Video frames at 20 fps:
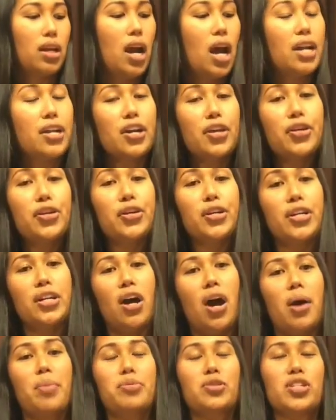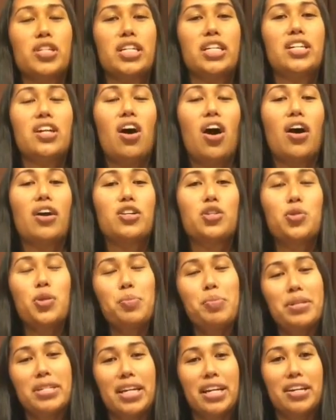Another good option are
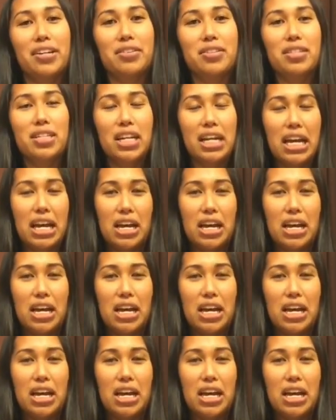sweet potatoes.